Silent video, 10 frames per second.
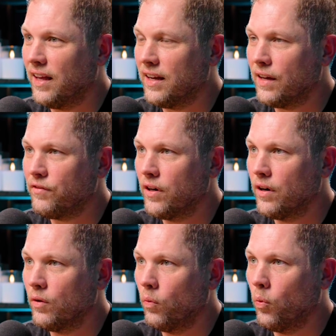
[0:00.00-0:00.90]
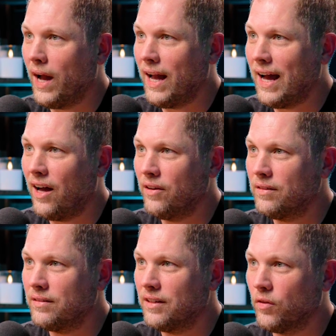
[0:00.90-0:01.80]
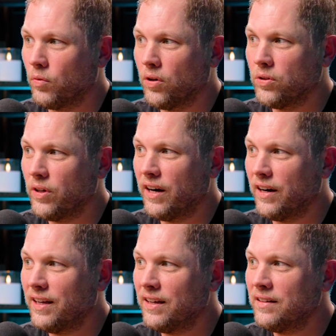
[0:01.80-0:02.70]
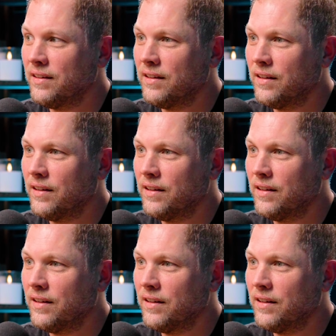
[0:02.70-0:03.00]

Like if you're way out in a rural area,